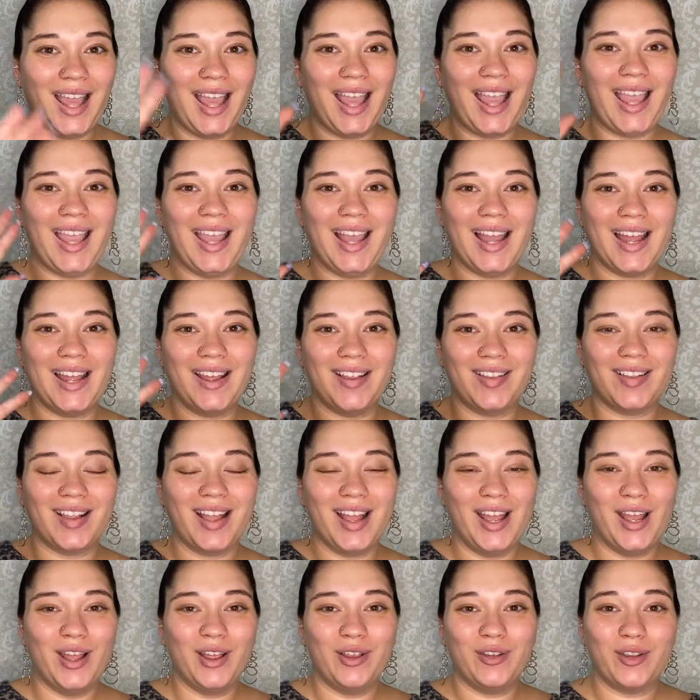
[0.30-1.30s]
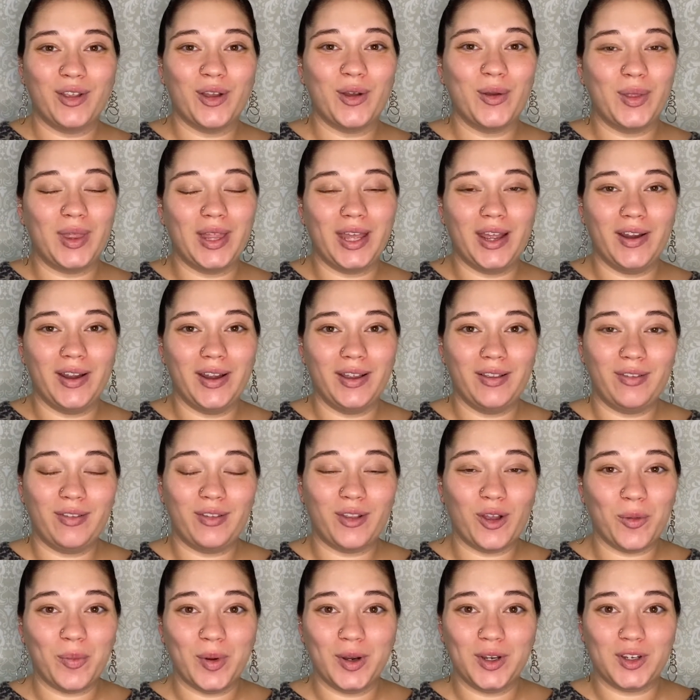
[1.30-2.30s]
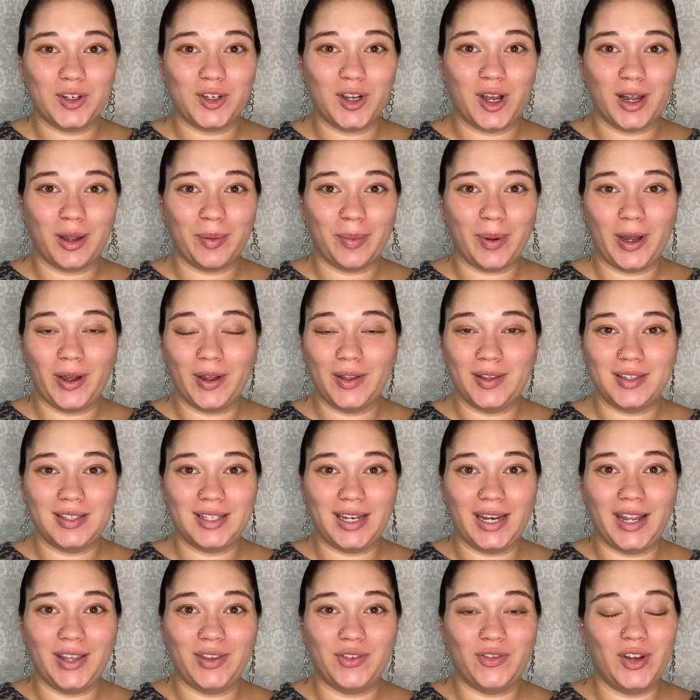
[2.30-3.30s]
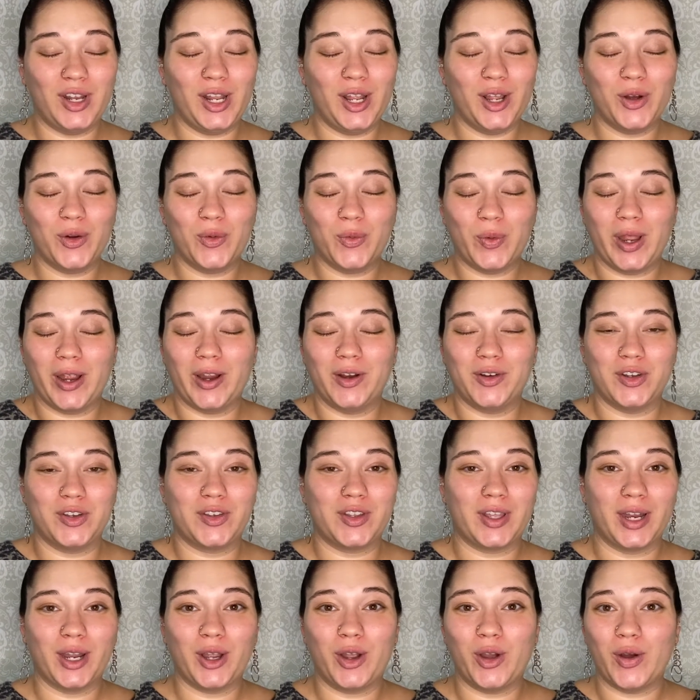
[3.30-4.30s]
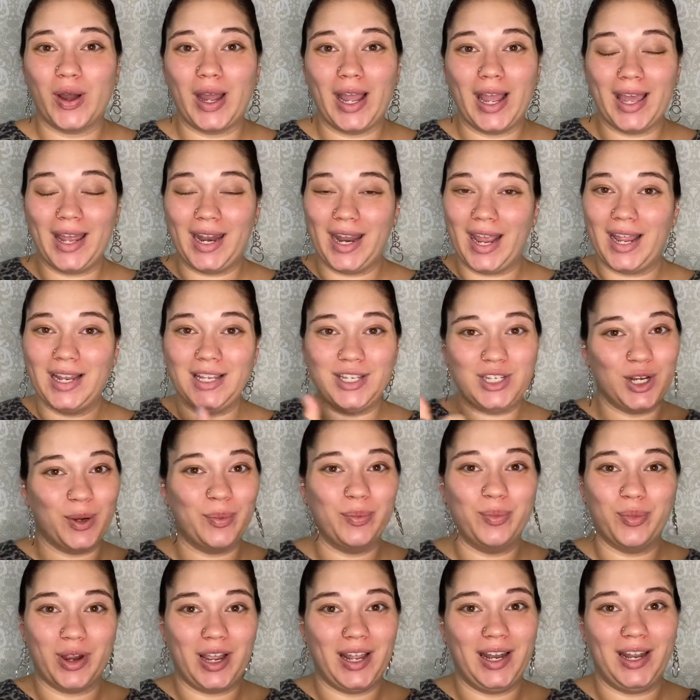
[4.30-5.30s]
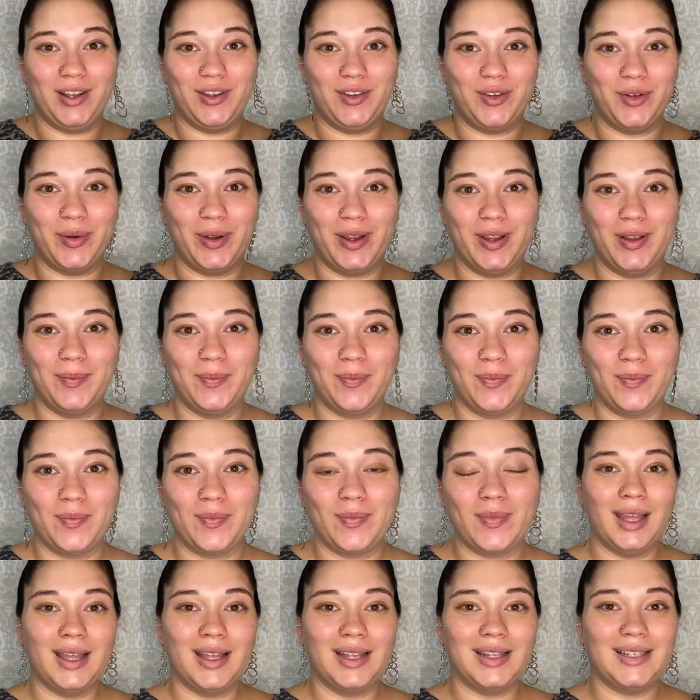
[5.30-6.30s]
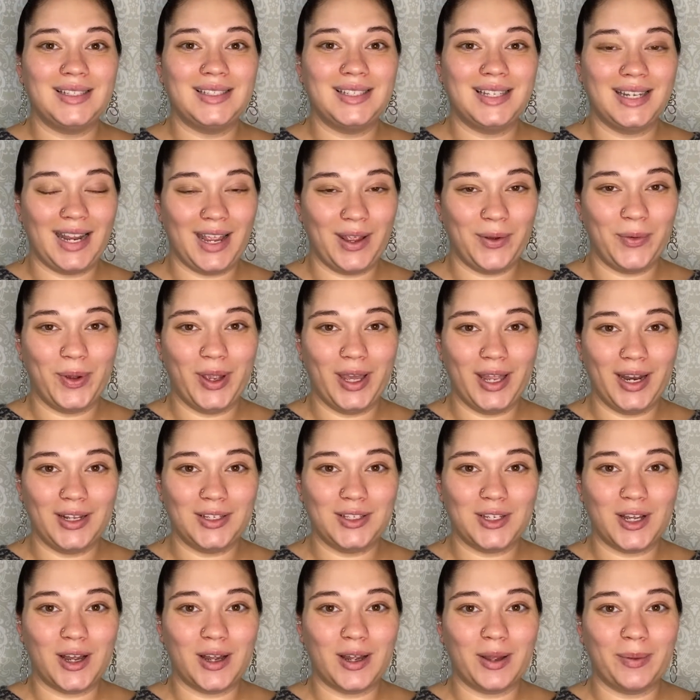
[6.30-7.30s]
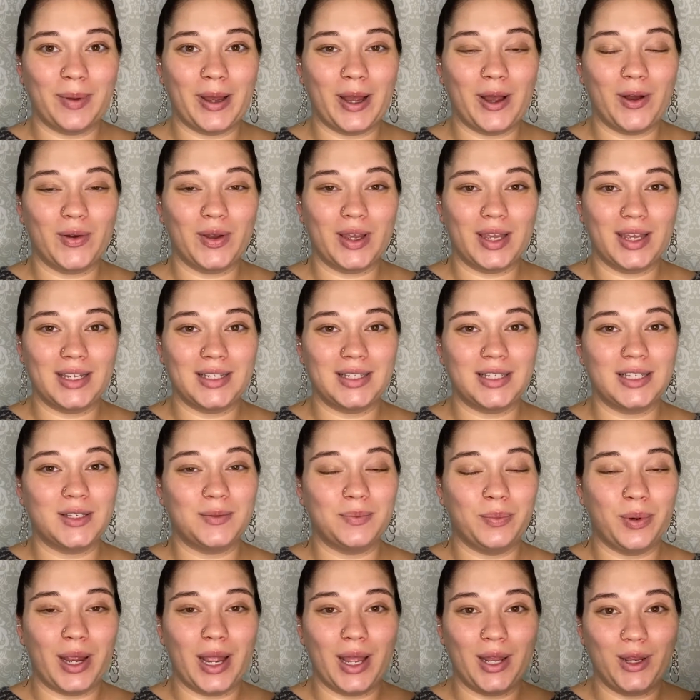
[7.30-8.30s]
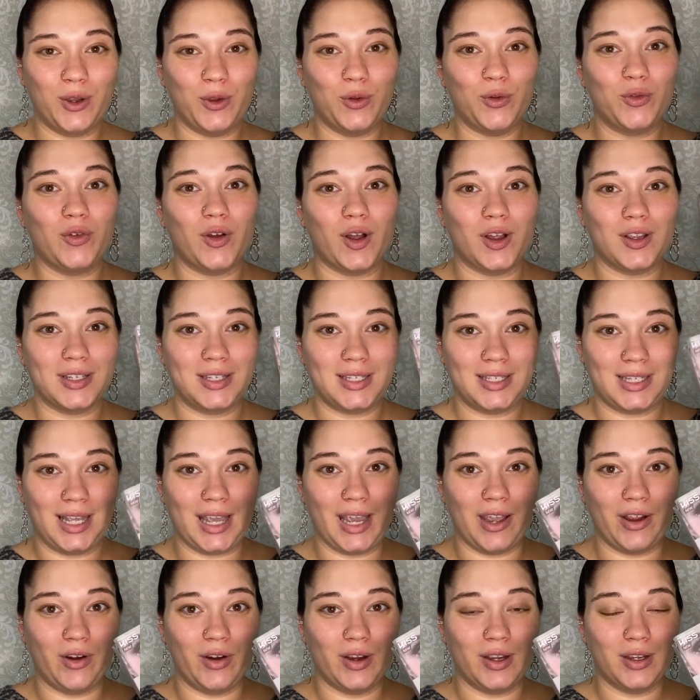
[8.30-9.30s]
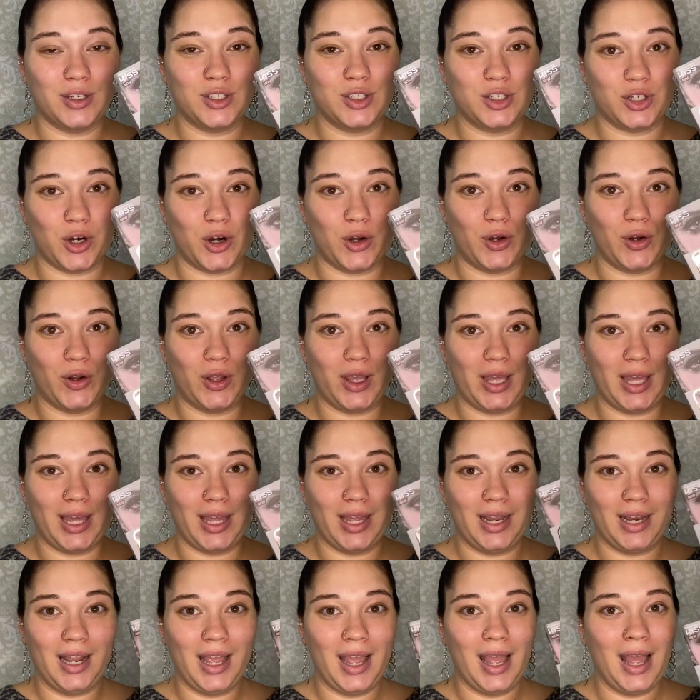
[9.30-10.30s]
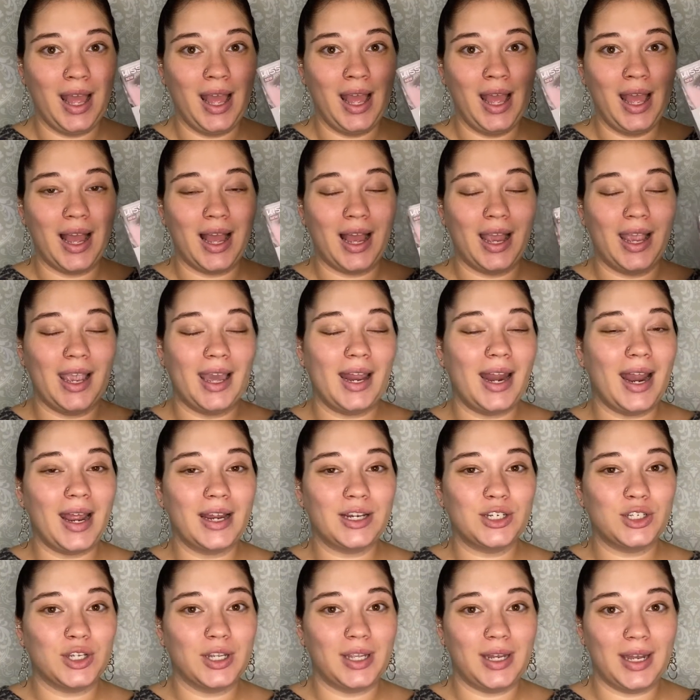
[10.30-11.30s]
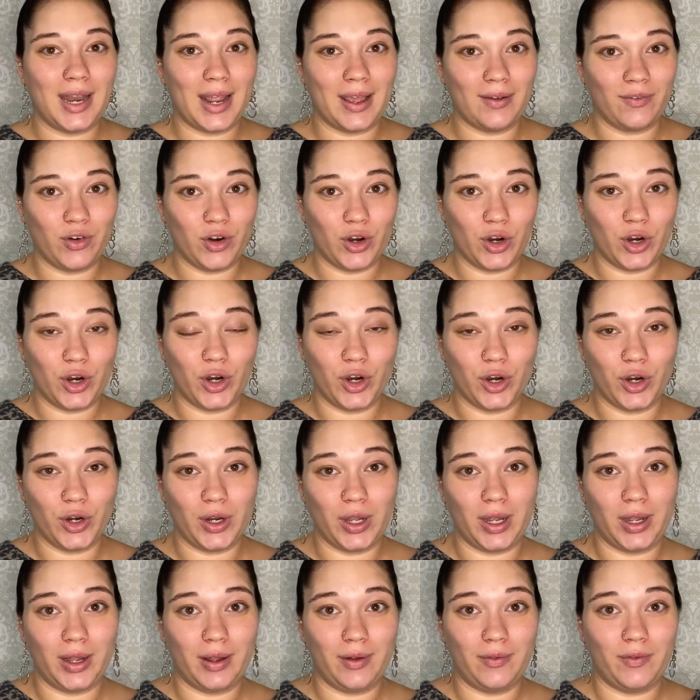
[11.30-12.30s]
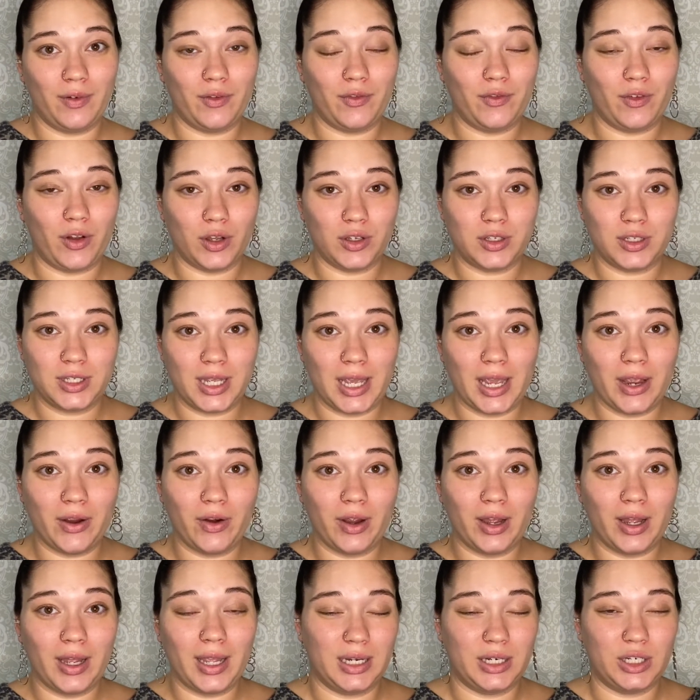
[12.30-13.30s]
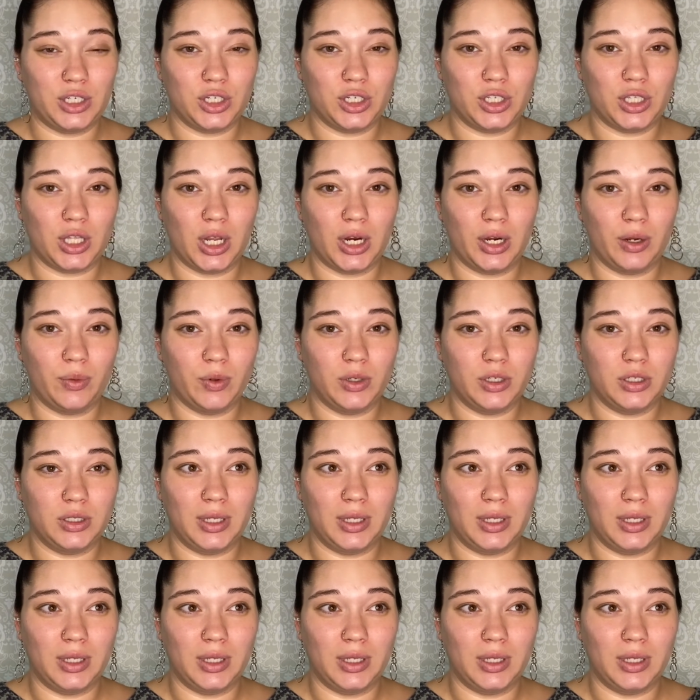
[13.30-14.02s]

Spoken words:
Hey guys, so there is so much to talk about in today's video. We are just going to go ahead and jump right into it. Today we're going to talk about Kiss's brand new Falscara starter kit. I had actually never heard of Falscara. I just thought it was